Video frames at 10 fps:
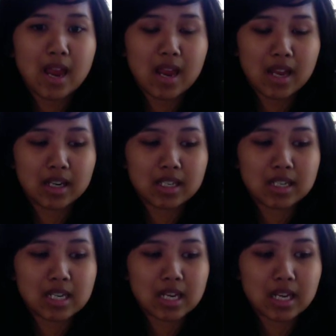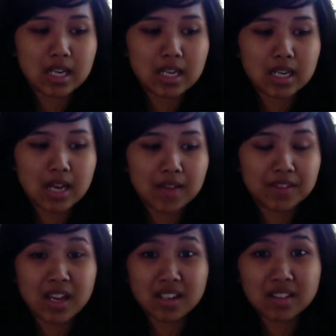And at
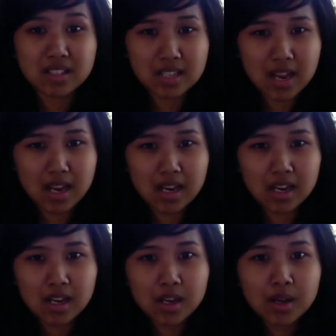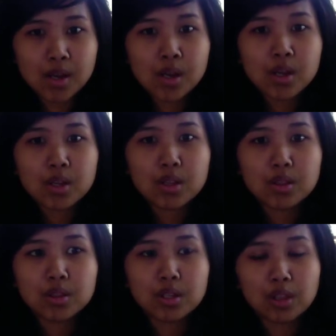the end of the day,
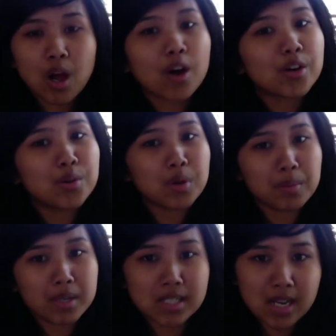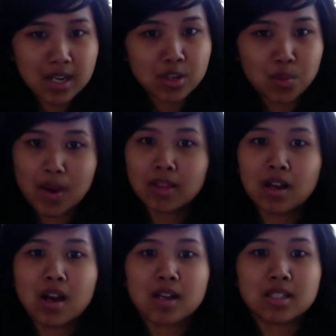the longer you can maintain your weight
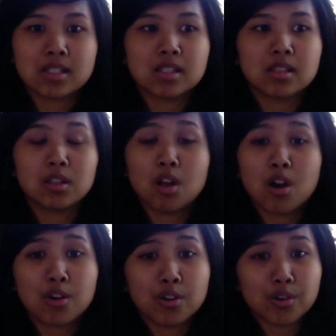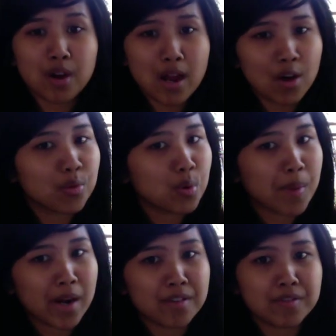loss, the longer your health will
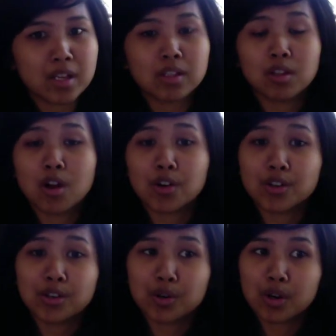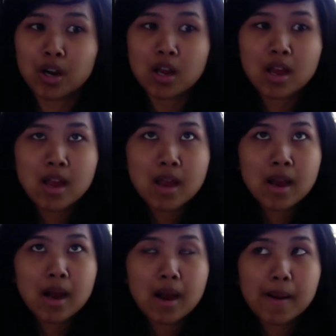benefit, the longer your
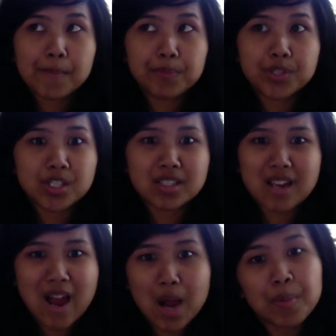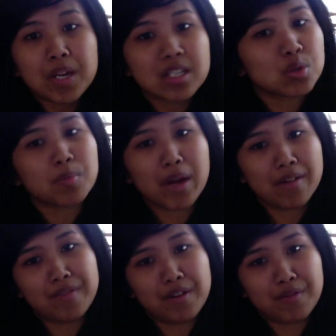just happiness will
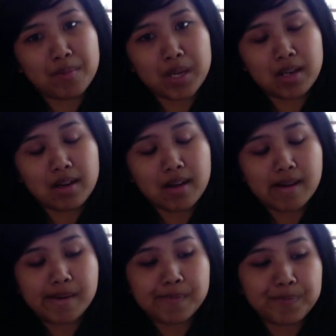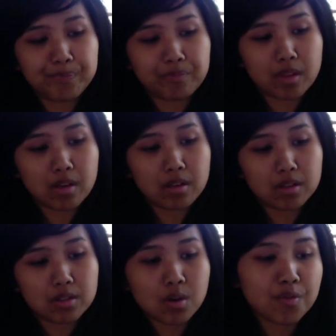benefit from it.
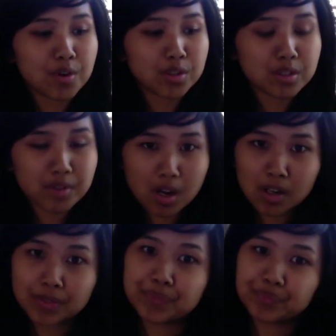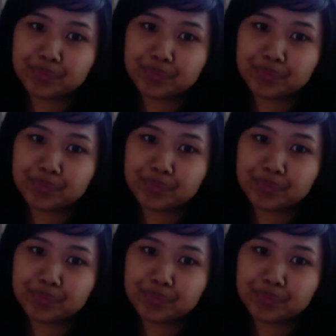So first of all,